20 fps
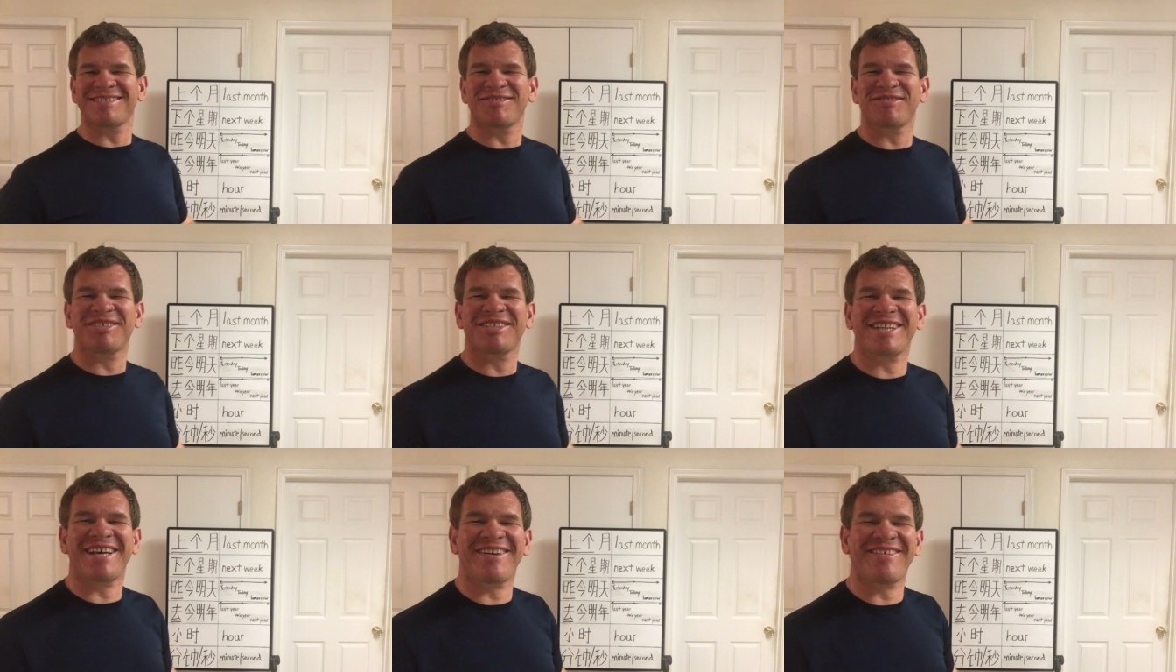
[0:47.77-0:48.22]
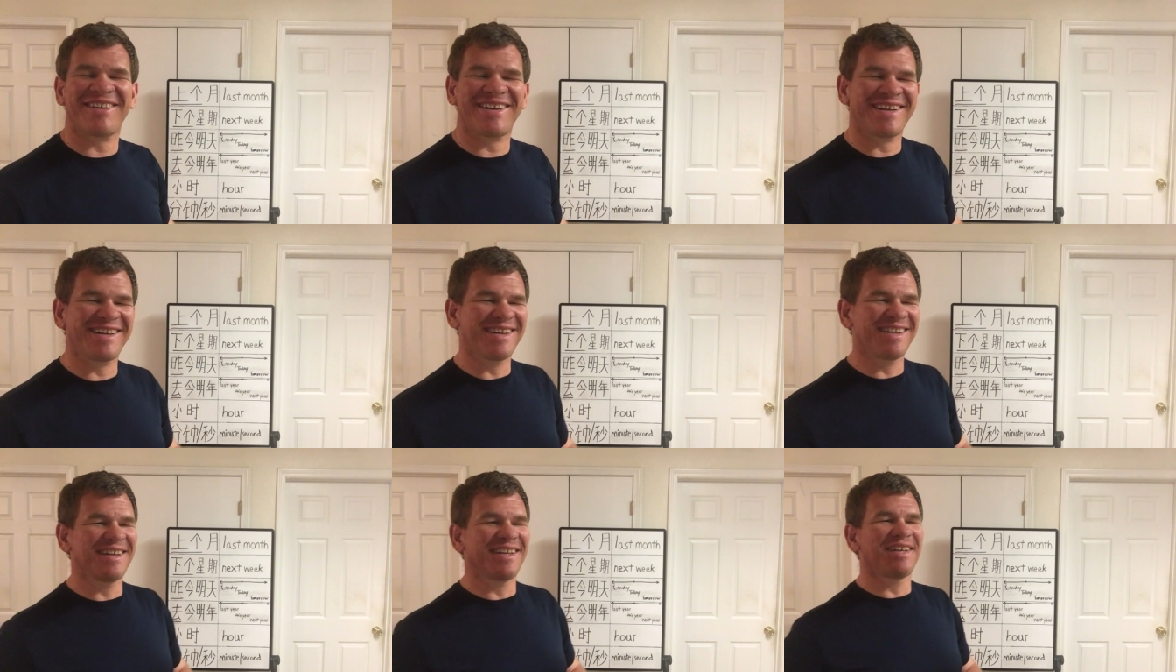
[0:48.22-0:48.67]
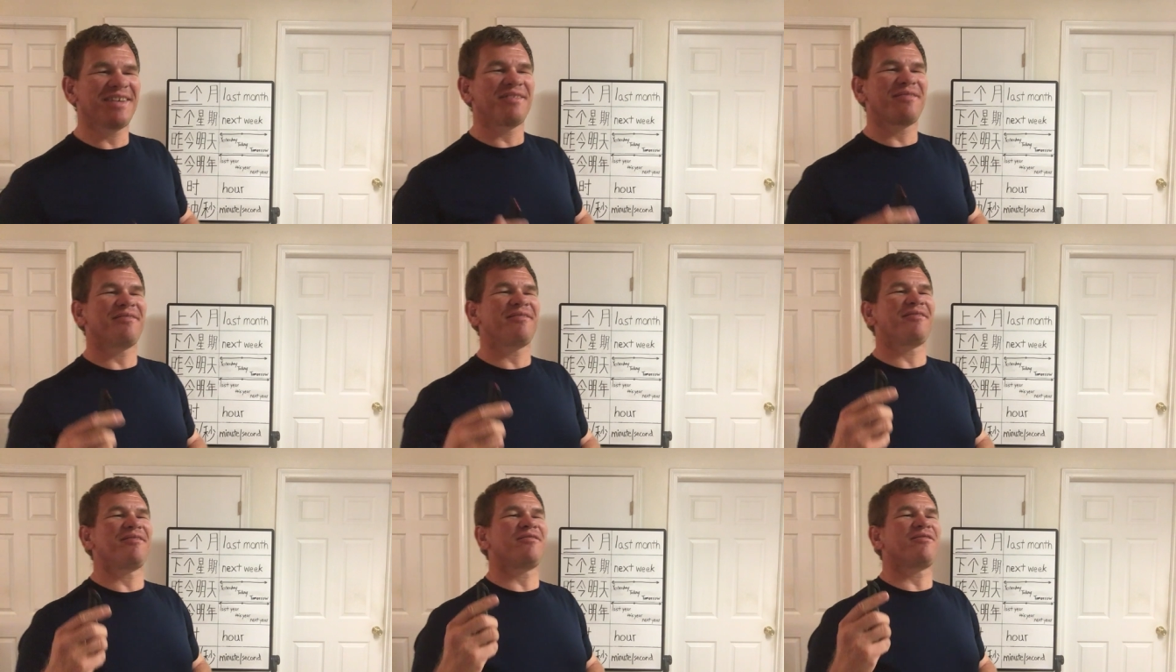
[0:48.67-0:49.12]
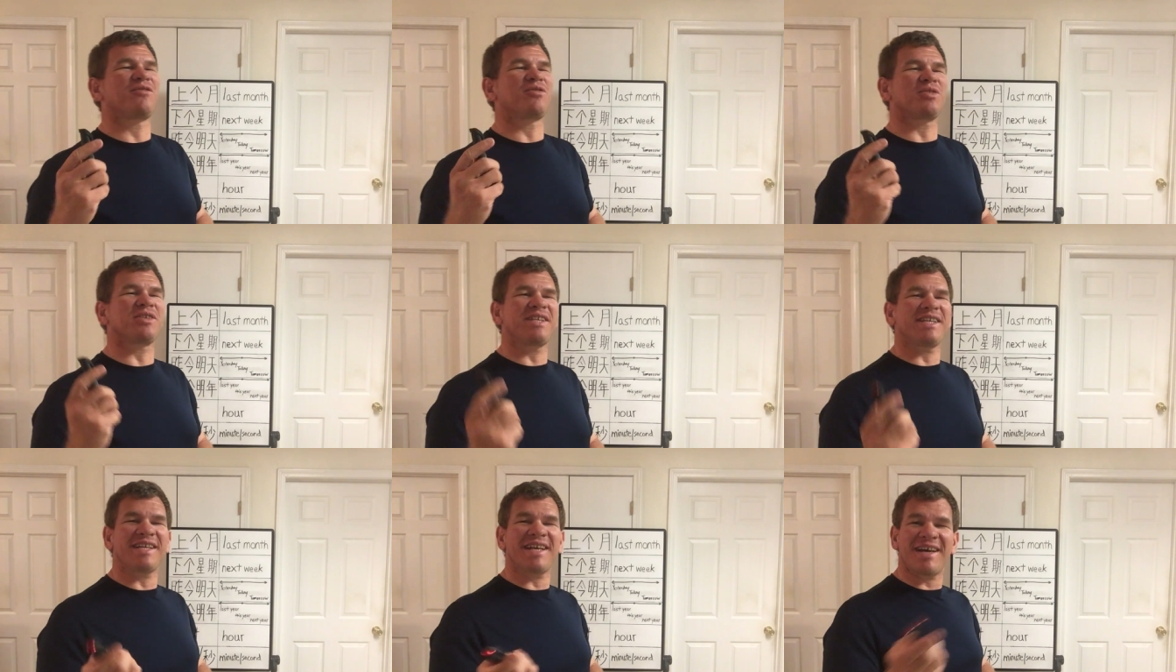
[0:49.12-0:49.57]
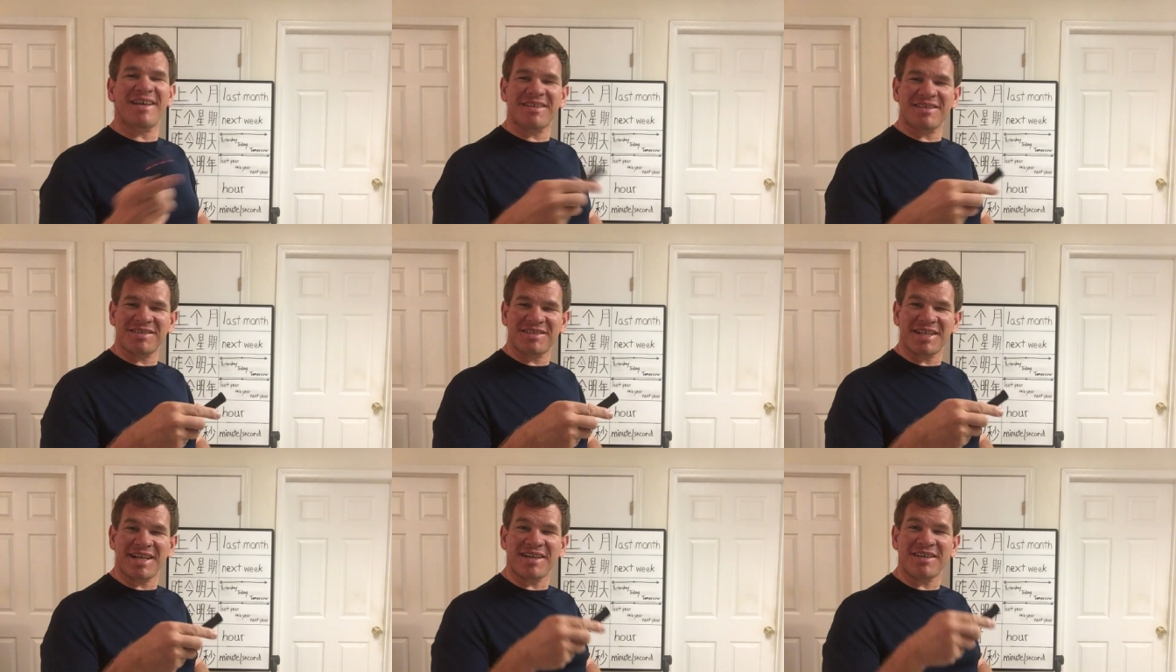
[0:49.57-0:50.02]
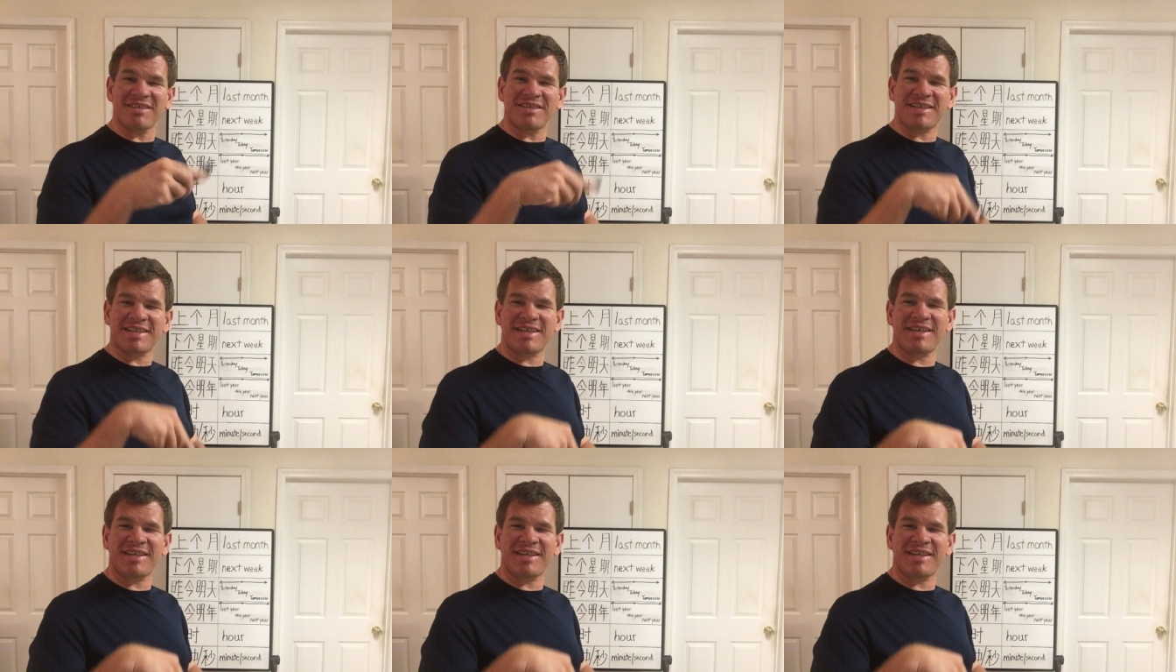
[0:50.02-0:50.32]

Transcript: let's put it that way, for the other channel